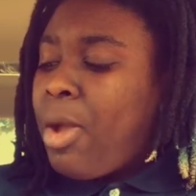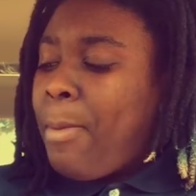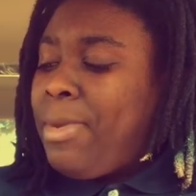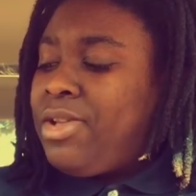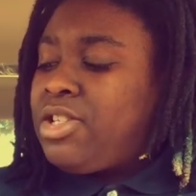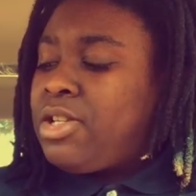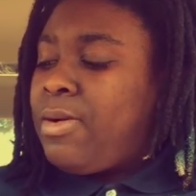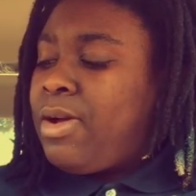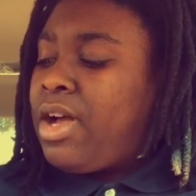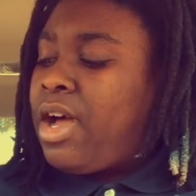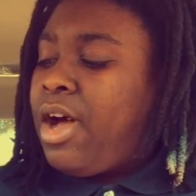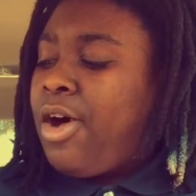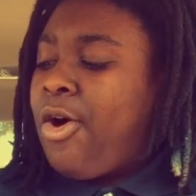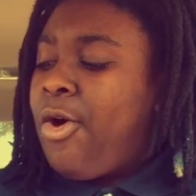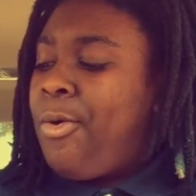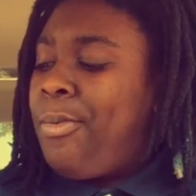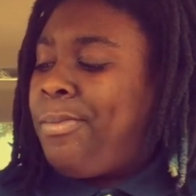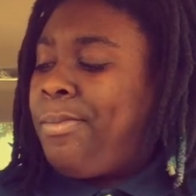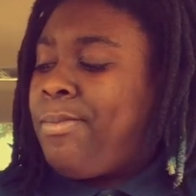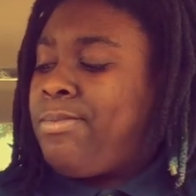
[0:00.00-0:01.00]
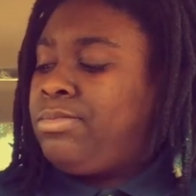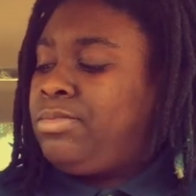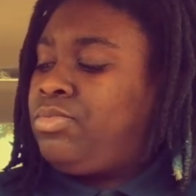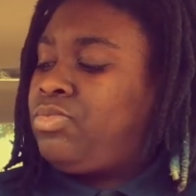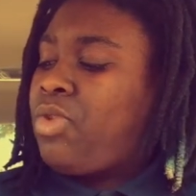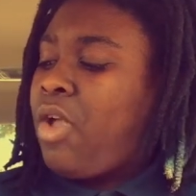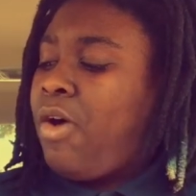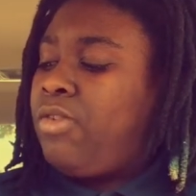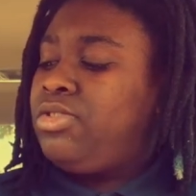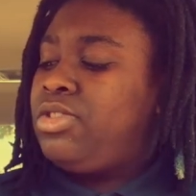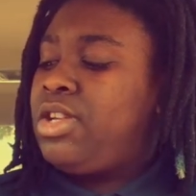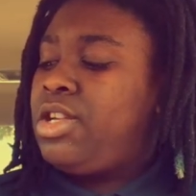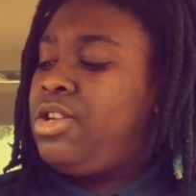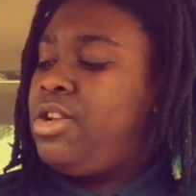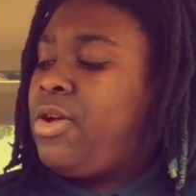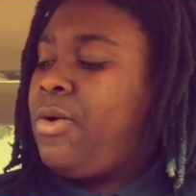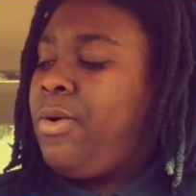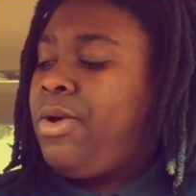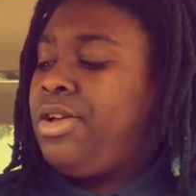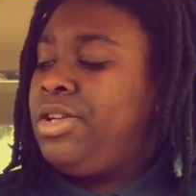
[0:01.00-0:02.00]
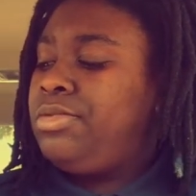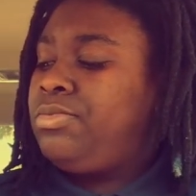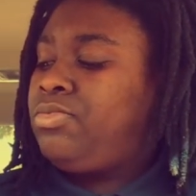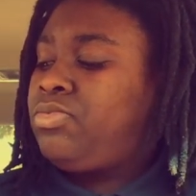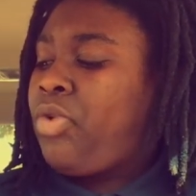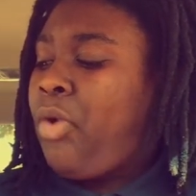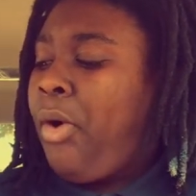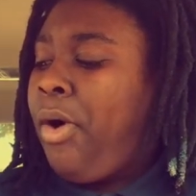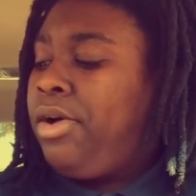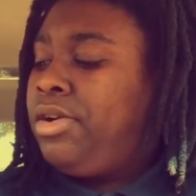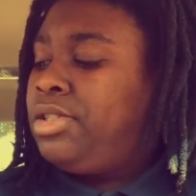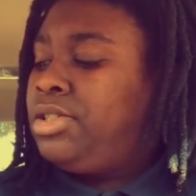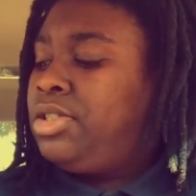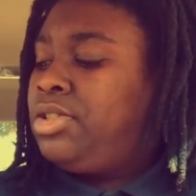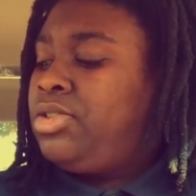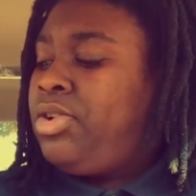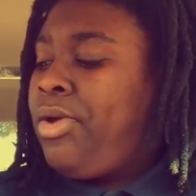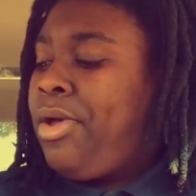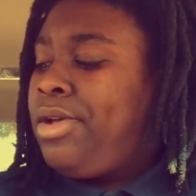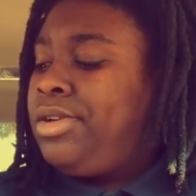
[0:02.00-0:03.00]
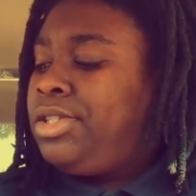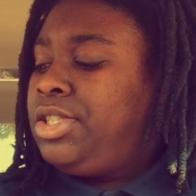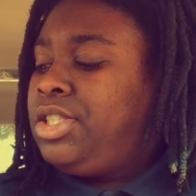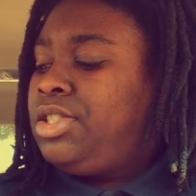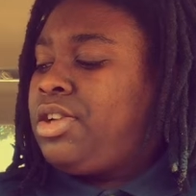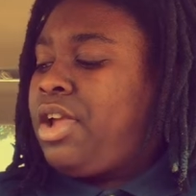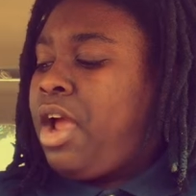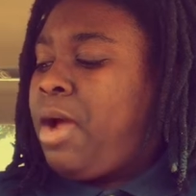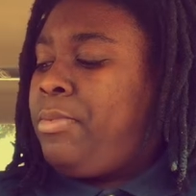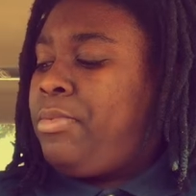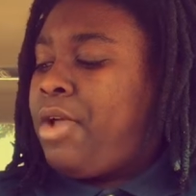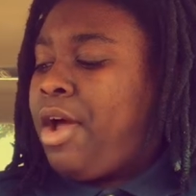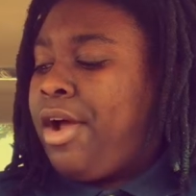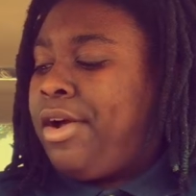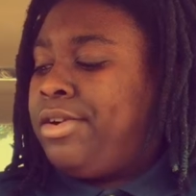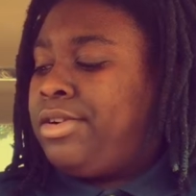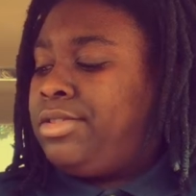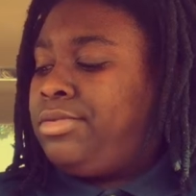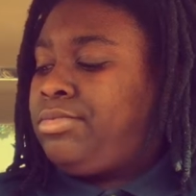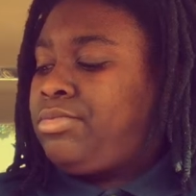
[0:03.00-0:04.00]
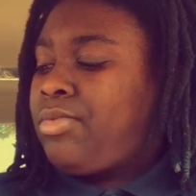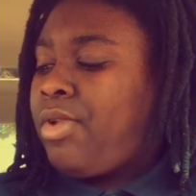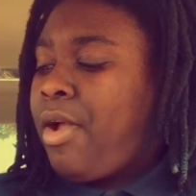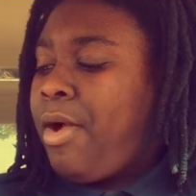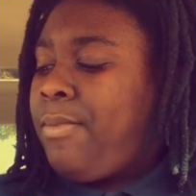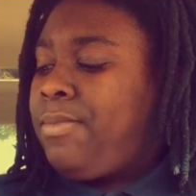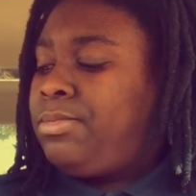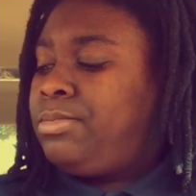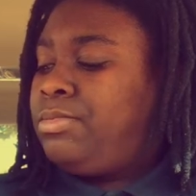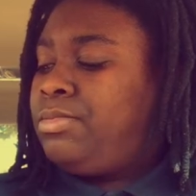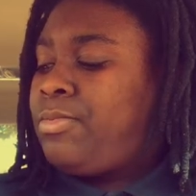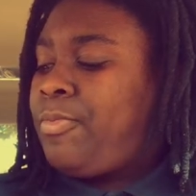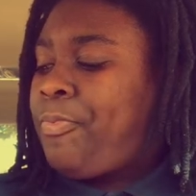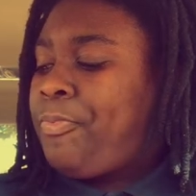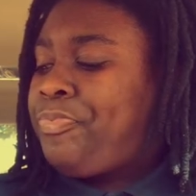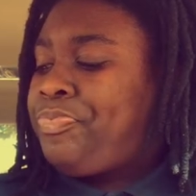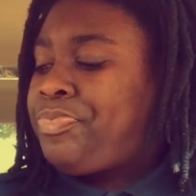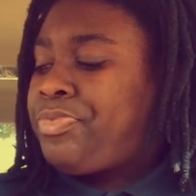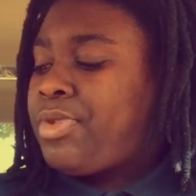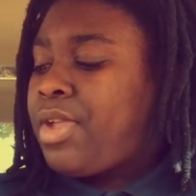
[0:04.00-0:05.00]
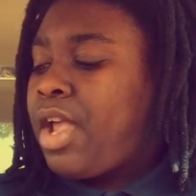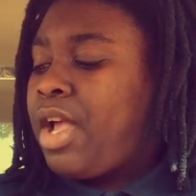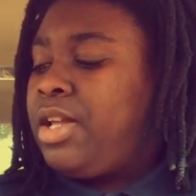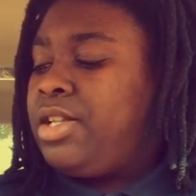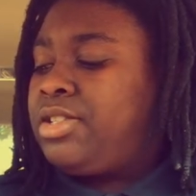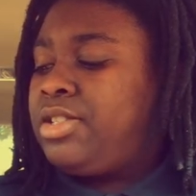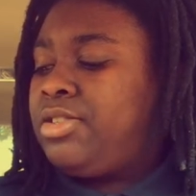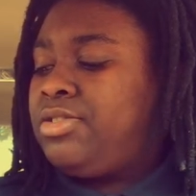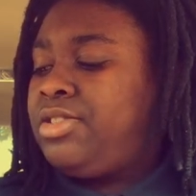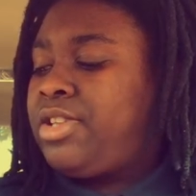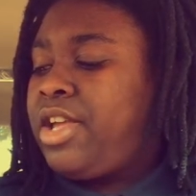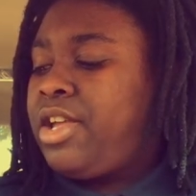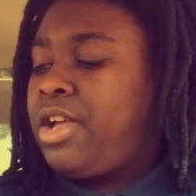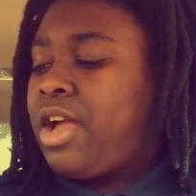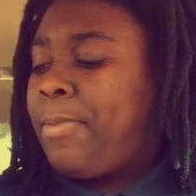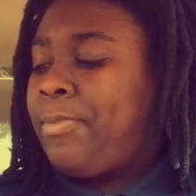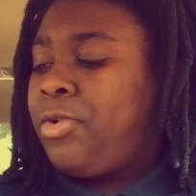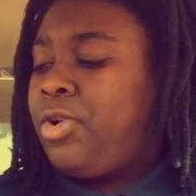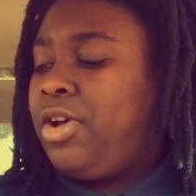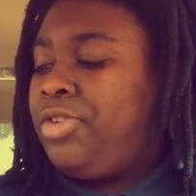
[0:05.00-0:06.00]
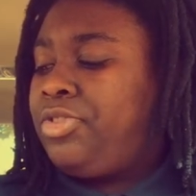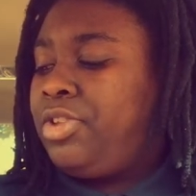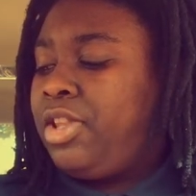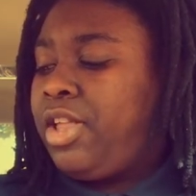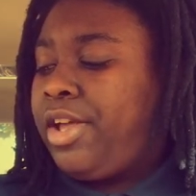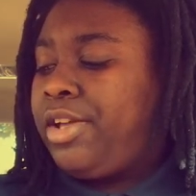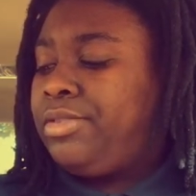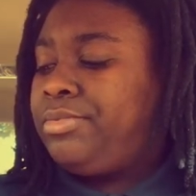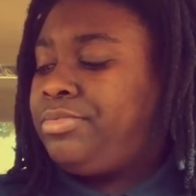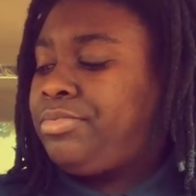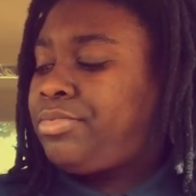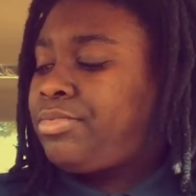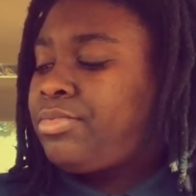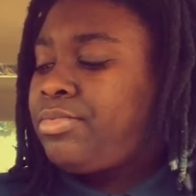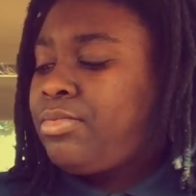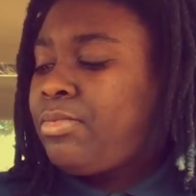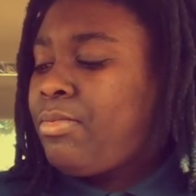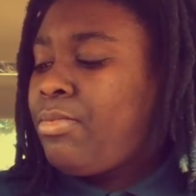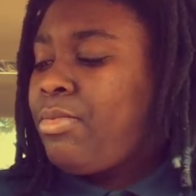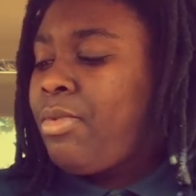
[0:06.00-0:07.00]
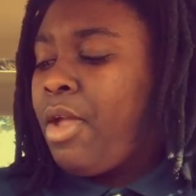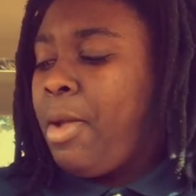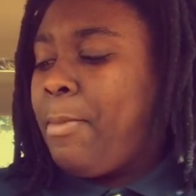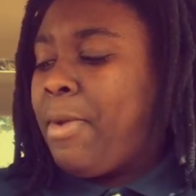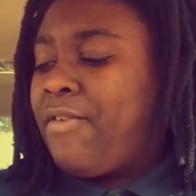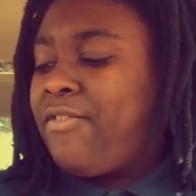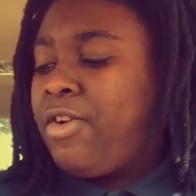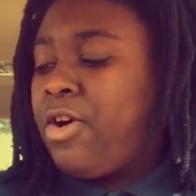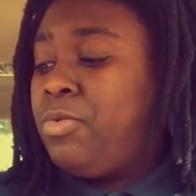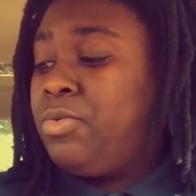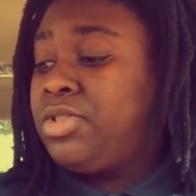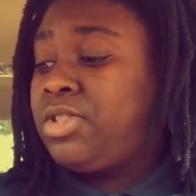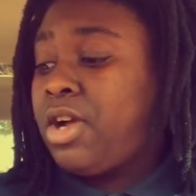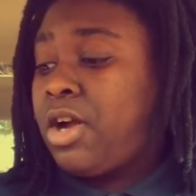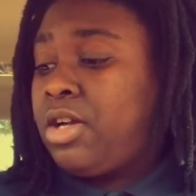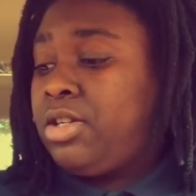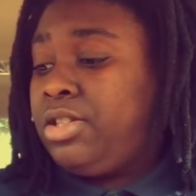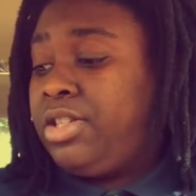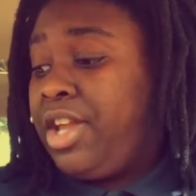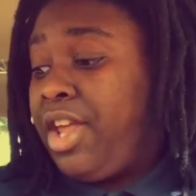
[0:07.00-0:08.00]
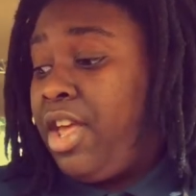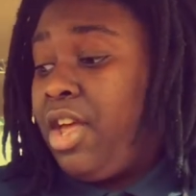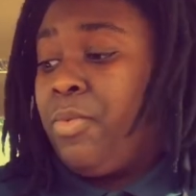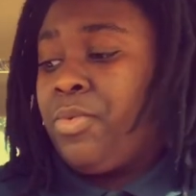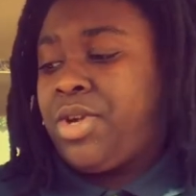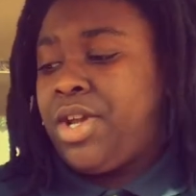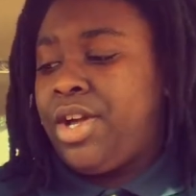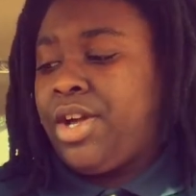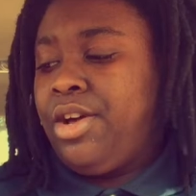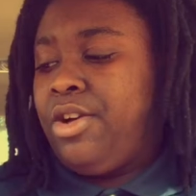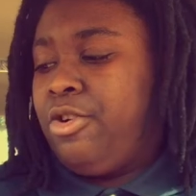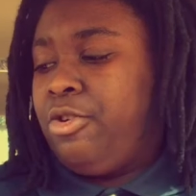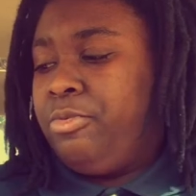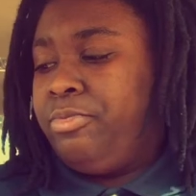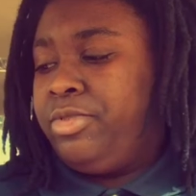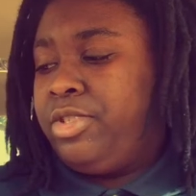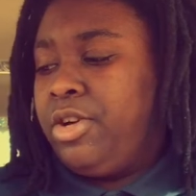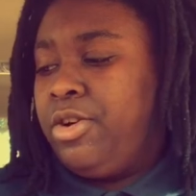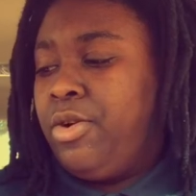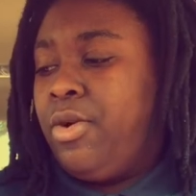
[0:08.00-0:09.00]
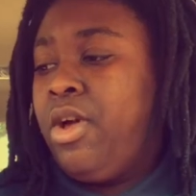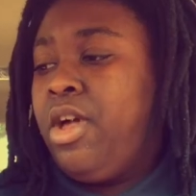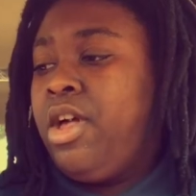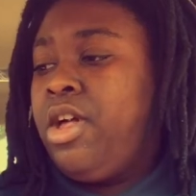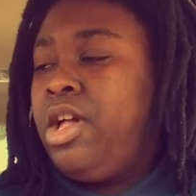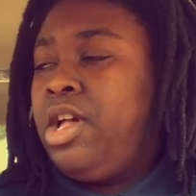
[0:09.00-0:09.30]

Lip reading: by the time I got home, I was like, you know what? I'm tired. And it's gonna take, I'm gonna have to like, my phone was dead when I got home, so